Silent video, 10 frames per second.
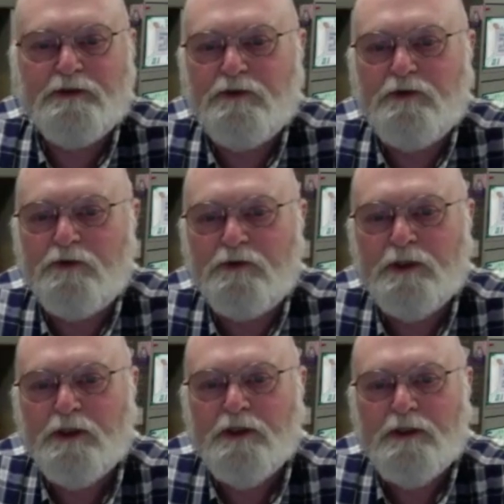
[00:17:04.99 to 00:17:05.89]
to do.
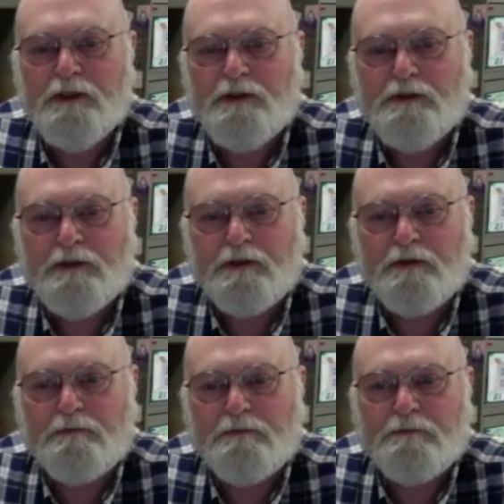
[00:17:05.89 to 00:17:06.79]
Mm-hmm.
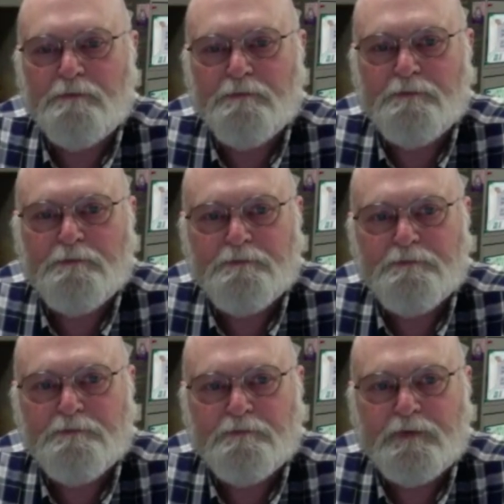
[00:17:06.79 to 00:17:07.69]
Um,
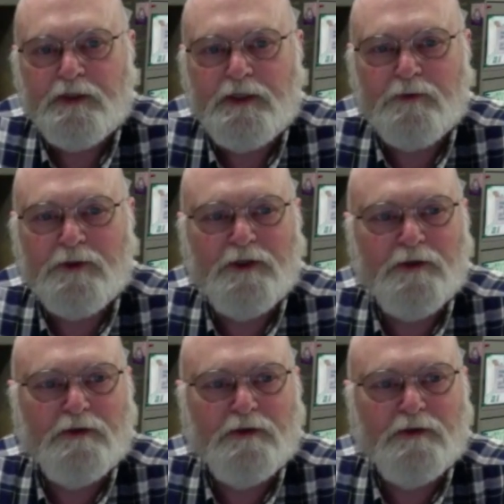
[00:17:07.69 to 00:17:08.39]
and we don't